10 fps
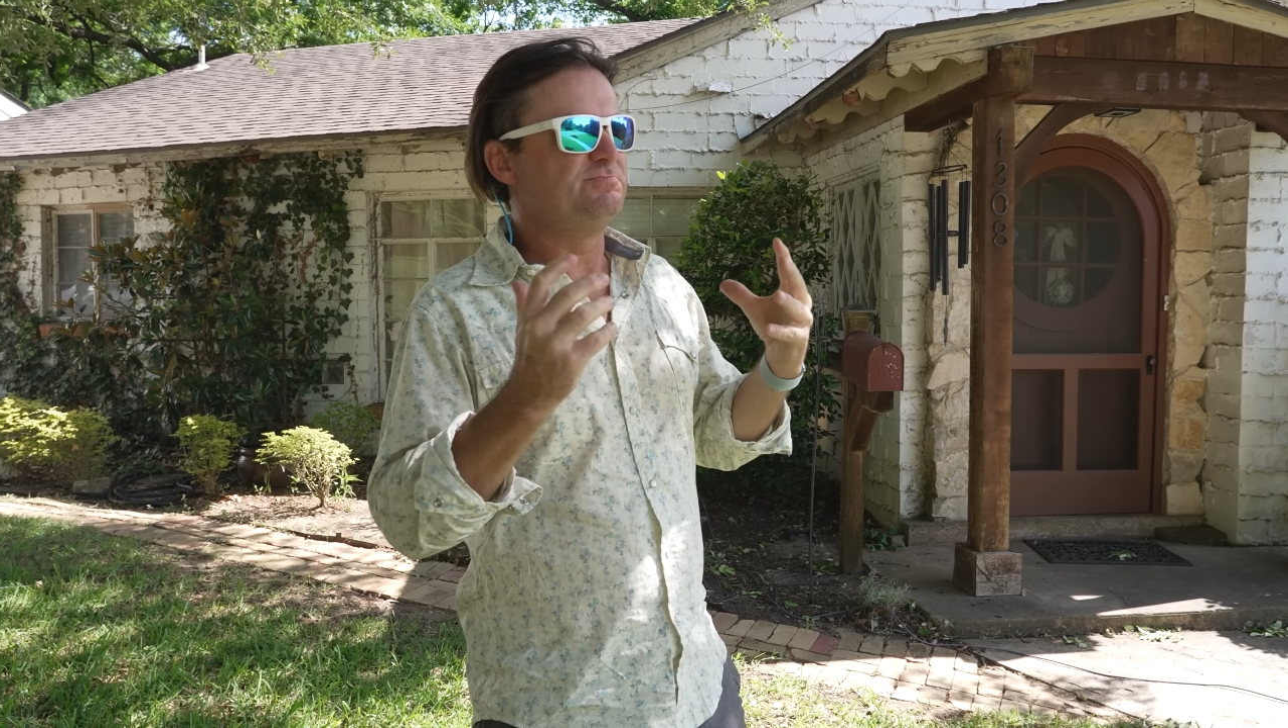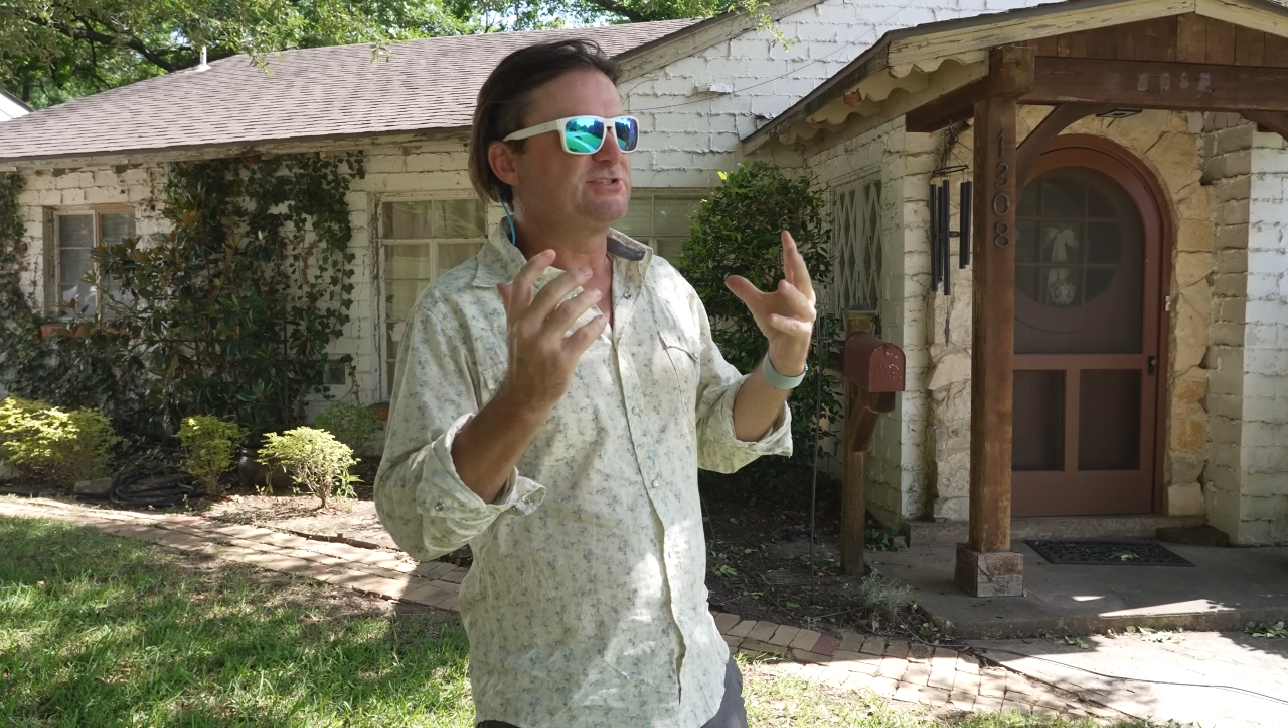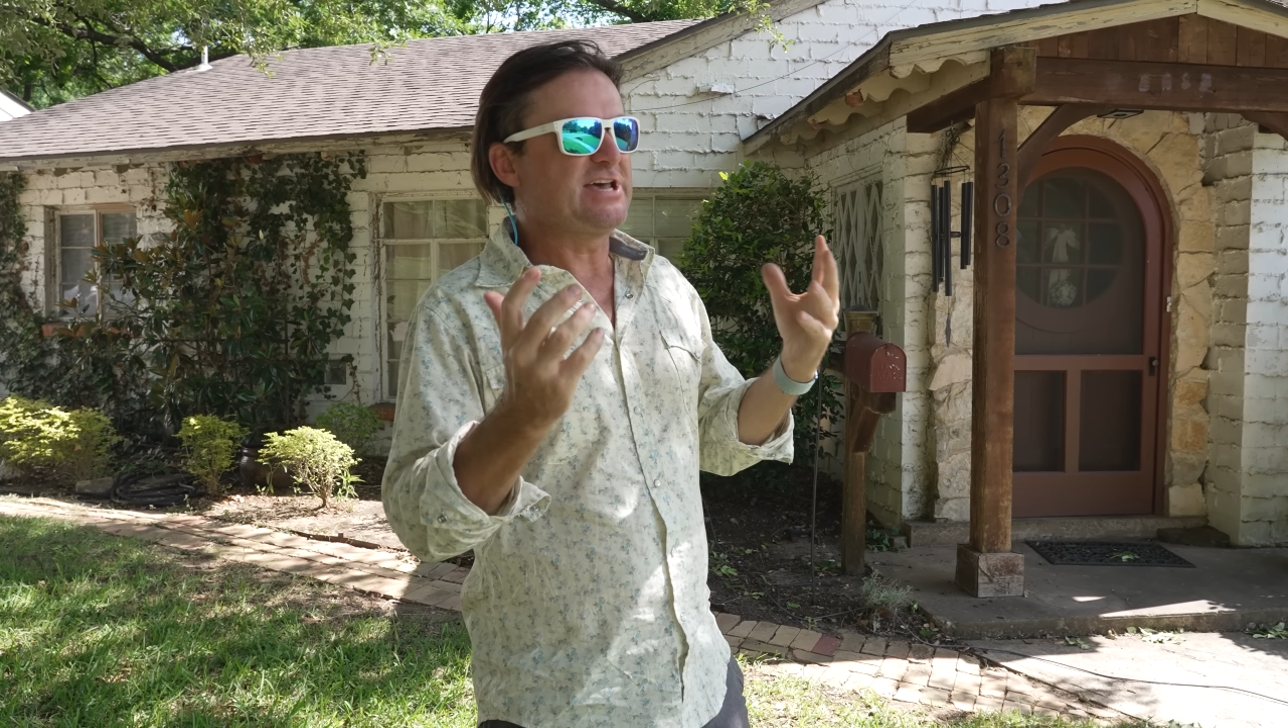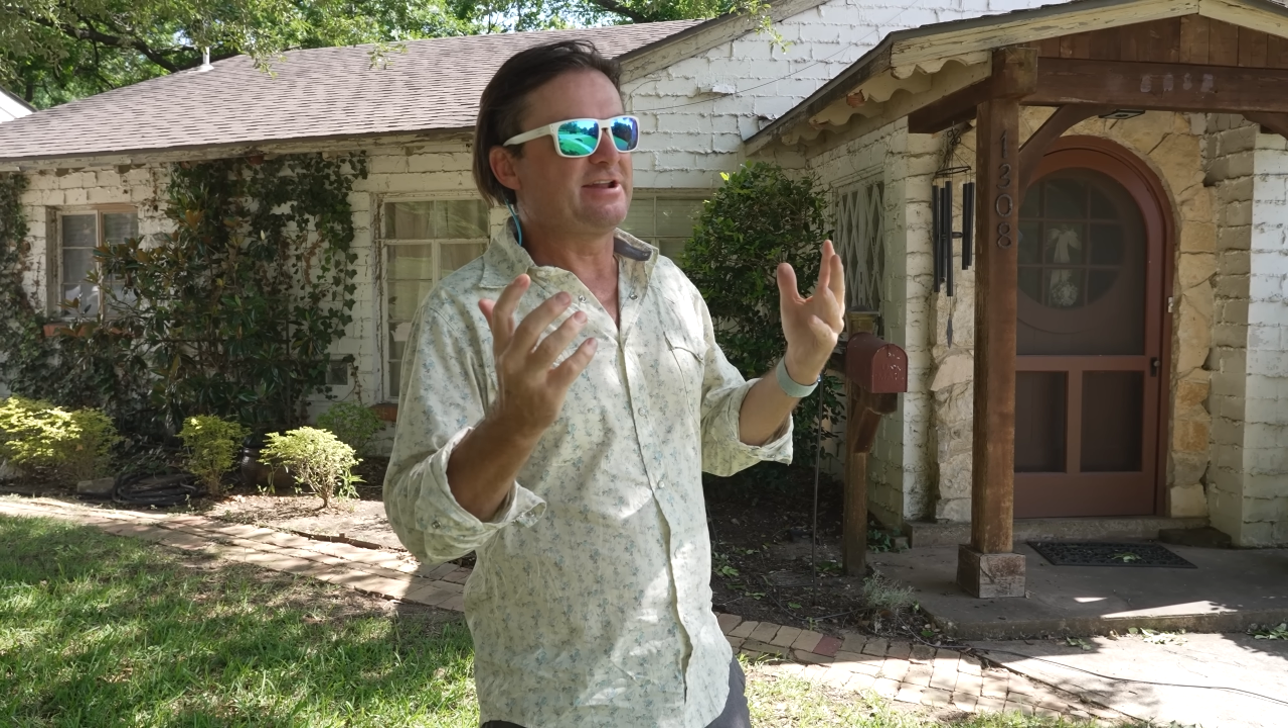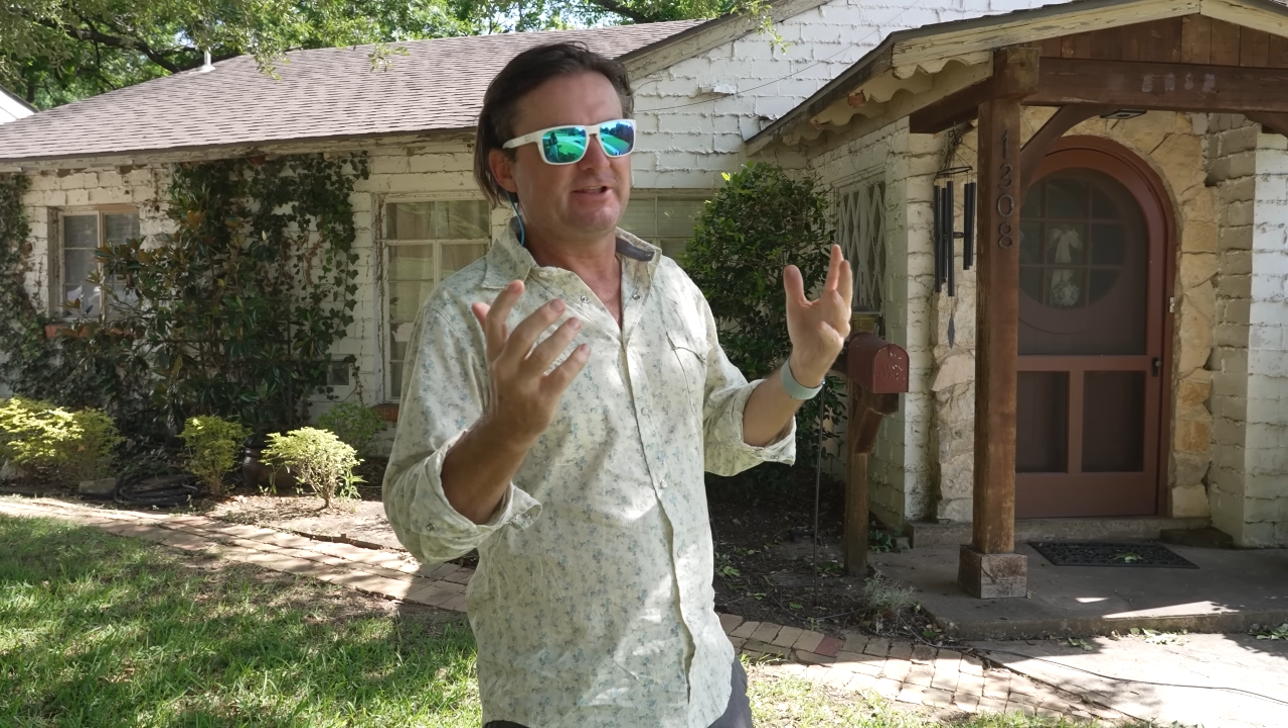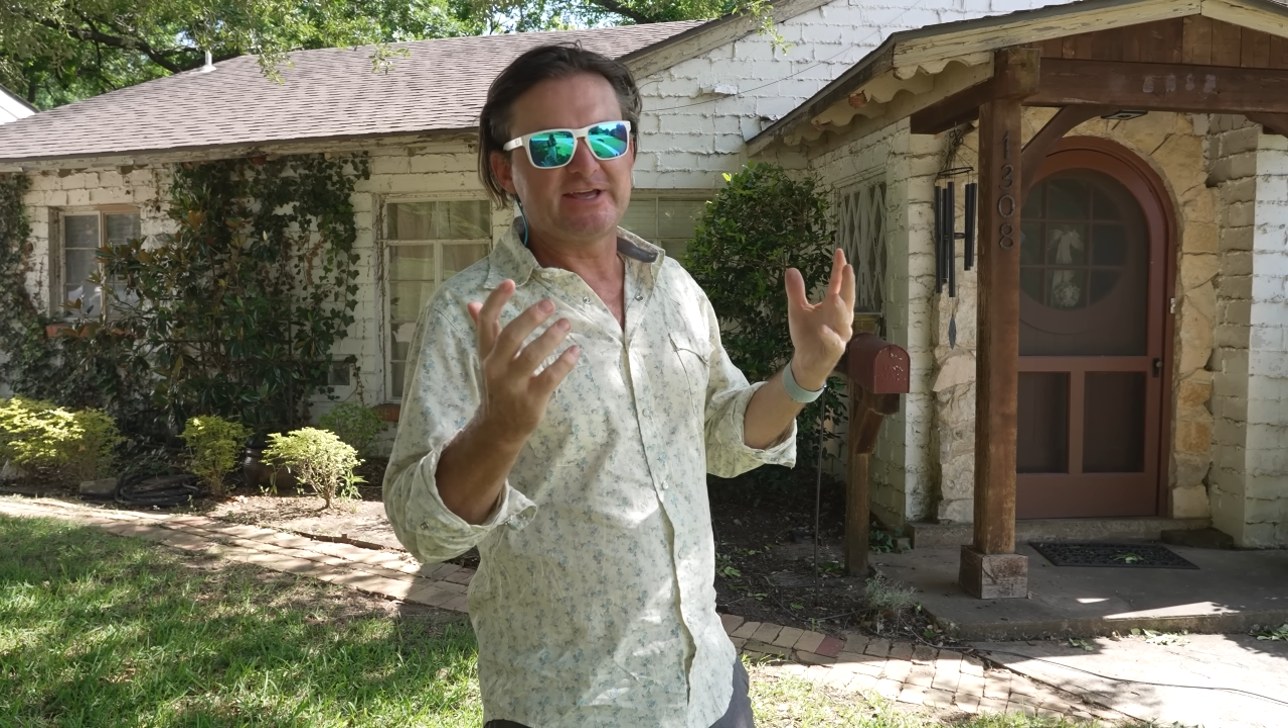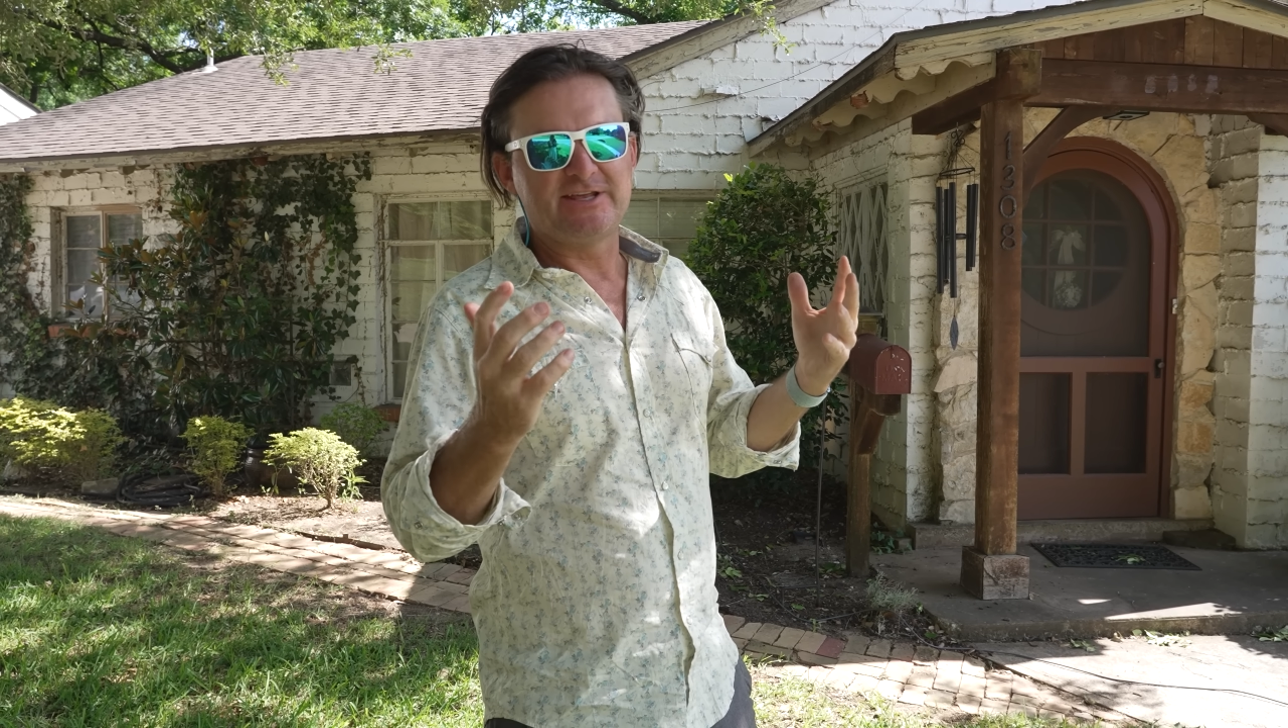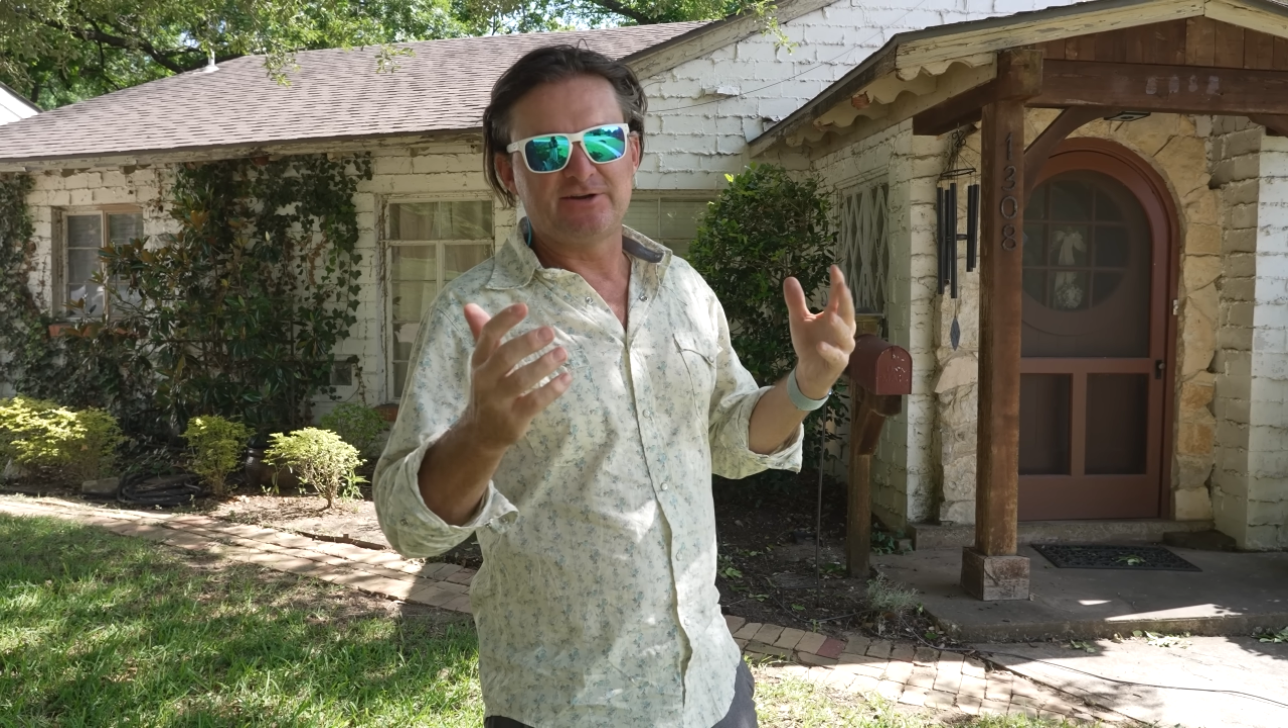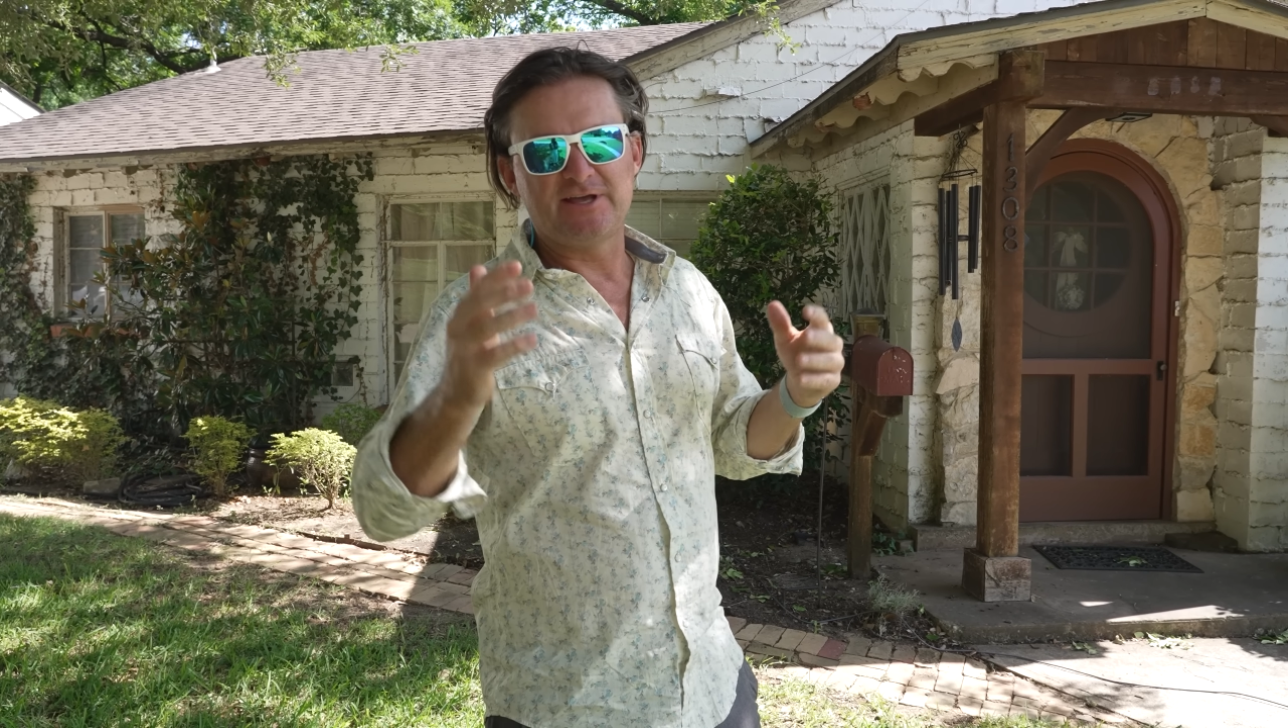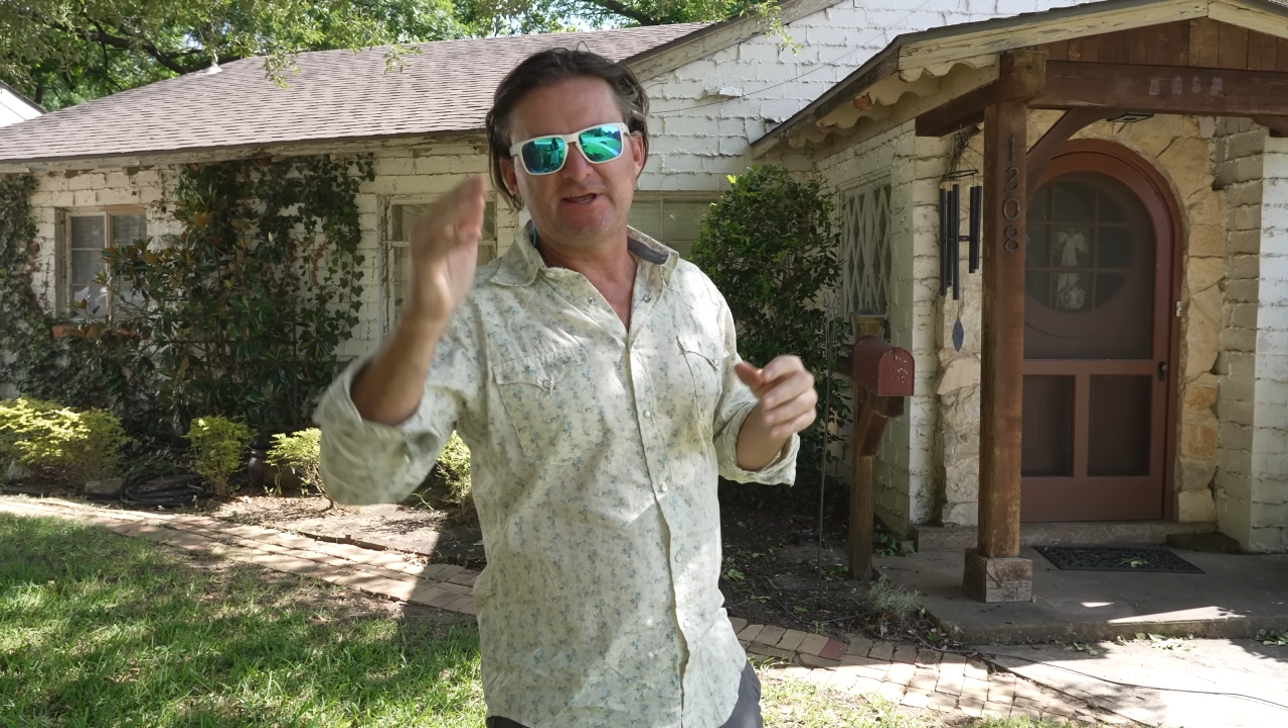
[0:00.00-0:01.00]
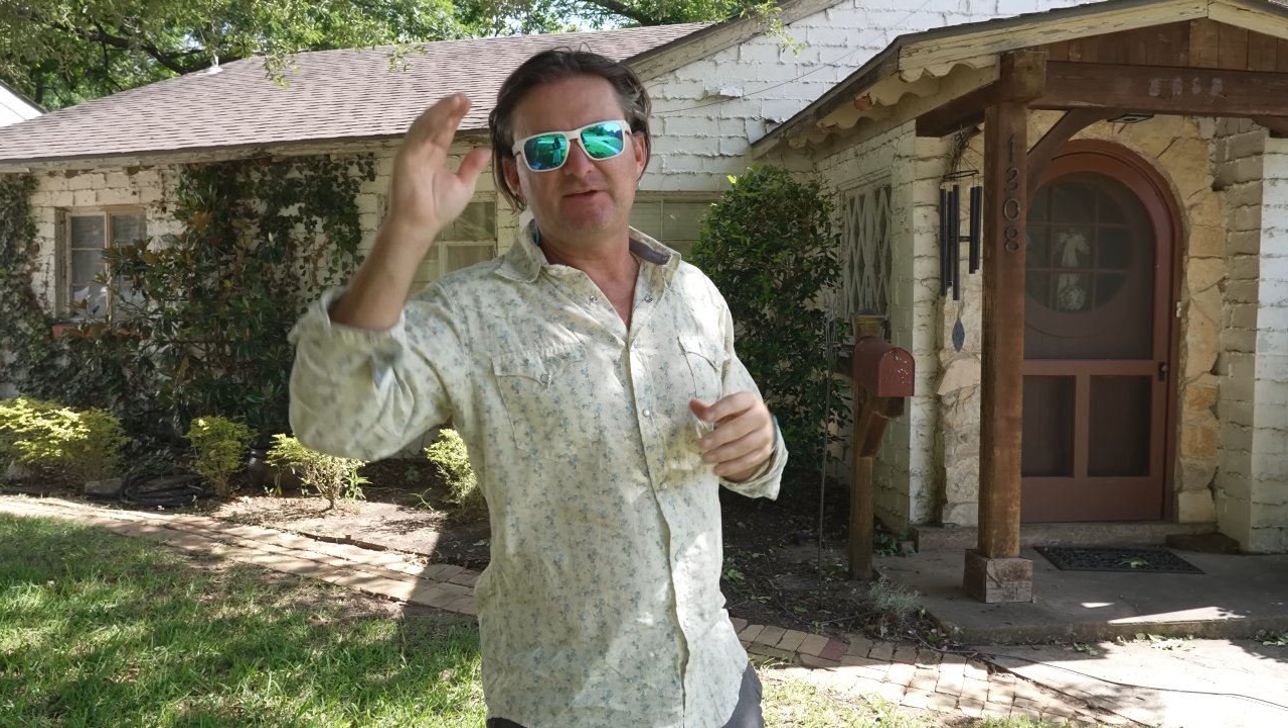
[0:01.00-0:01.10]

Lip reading: satellite internet